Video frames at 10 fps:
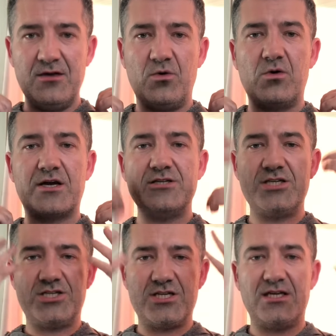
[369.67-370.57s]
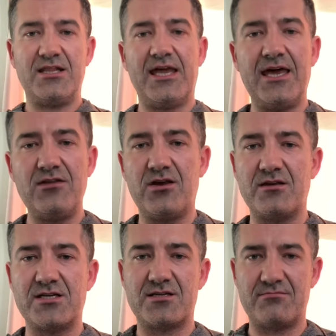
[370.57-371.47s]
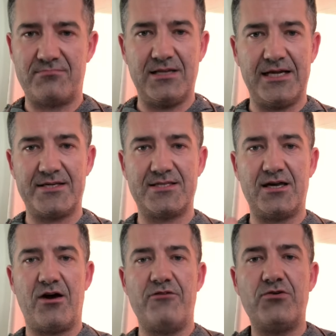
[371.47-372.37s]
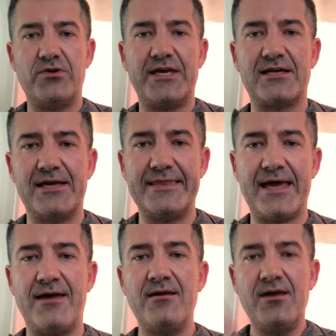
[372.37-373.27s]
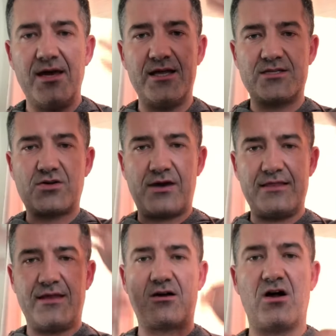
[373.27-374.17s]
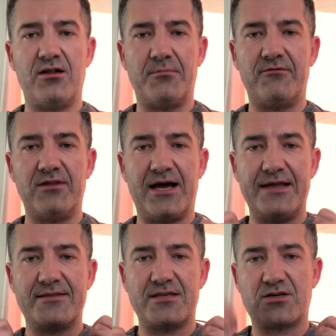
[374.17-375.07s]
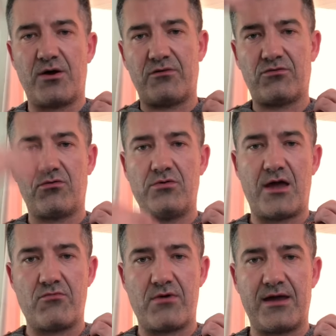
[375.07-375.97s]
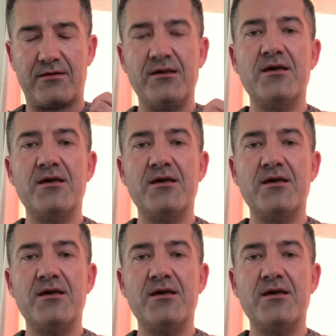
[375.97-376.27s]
or congestion in the head, you can just let it sit over your neck like that, and it's creating that column of light that's going through that ring.